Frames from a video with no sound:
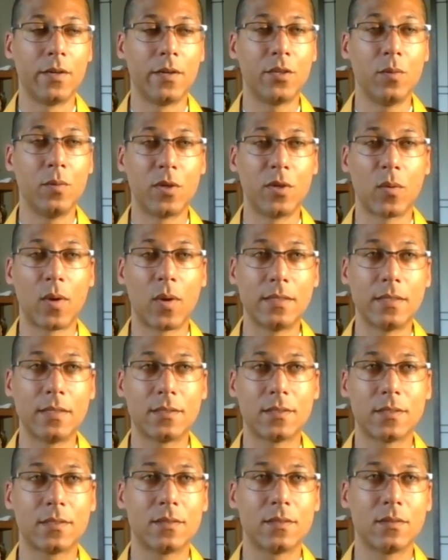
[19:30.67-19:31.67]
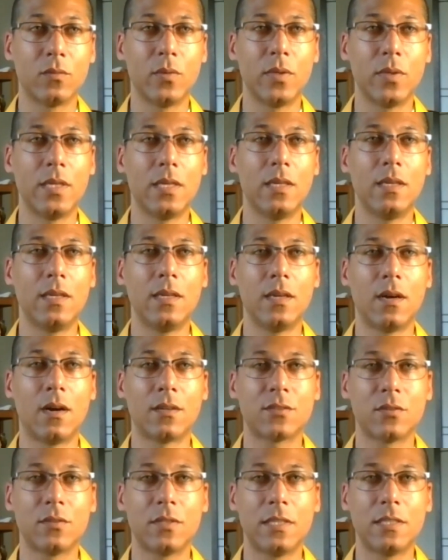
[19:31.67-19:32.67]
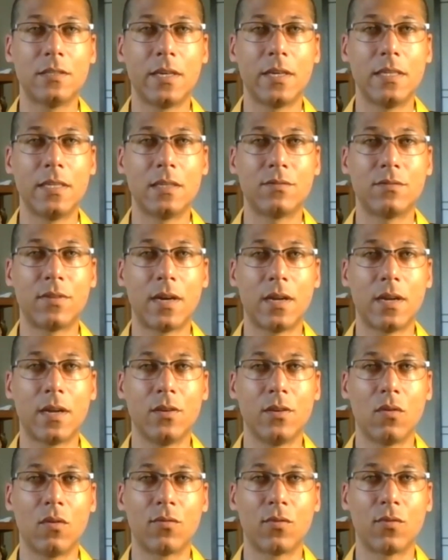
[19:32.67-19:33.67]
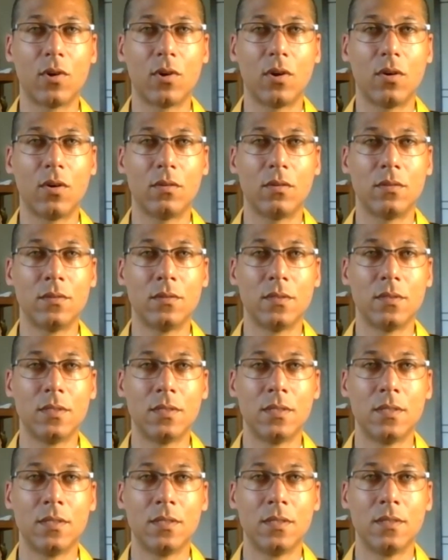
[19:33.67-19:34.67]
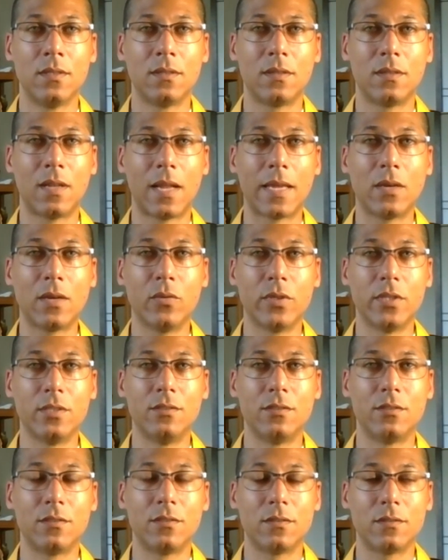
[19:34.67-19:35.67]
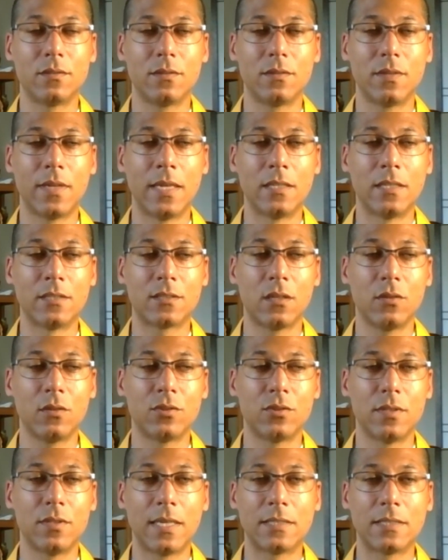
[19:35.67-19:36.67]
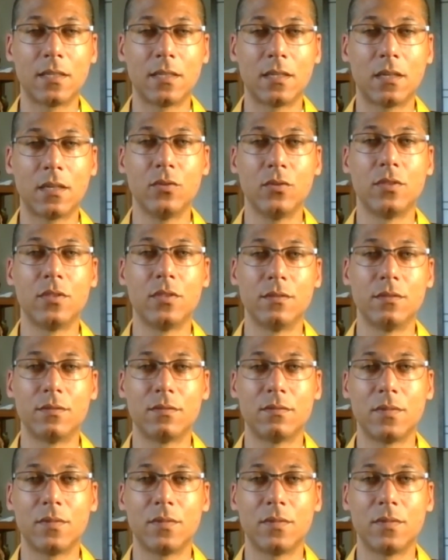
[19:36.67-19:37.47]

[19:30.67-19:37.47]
human rights, we also need to identify the overall language and a solution that's inclusive.